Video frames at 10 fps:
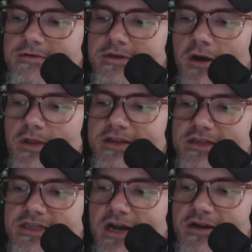Don't Let the
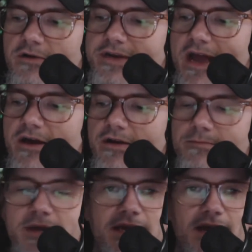Sun Go Down
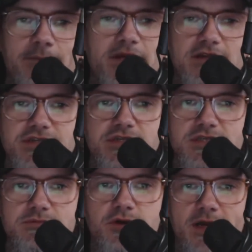on Me. I mean, this is
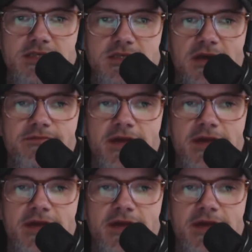just some great stuff.